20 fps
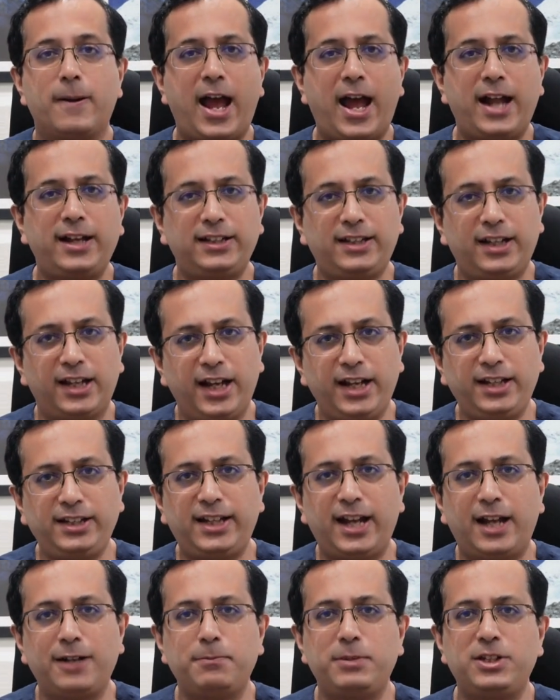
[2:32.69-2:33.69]
and it
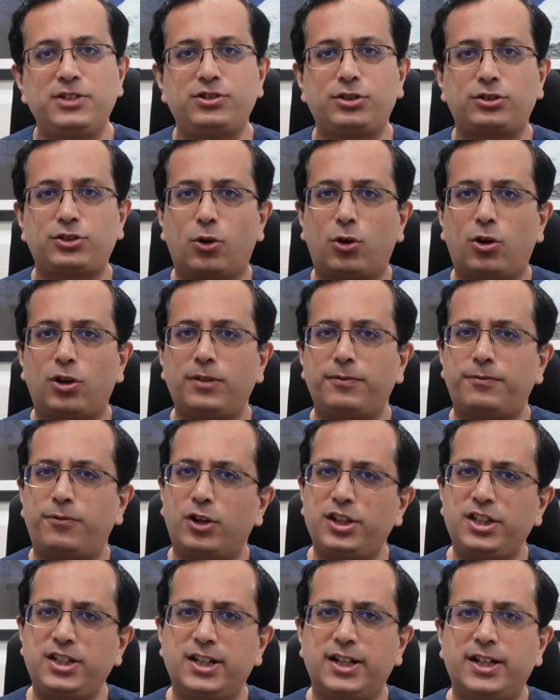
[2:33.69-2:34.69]
can be stored
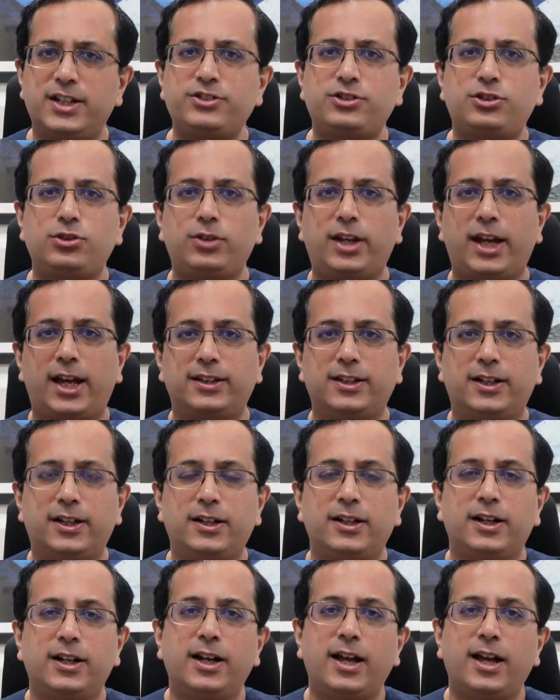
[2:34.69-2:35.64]
for years together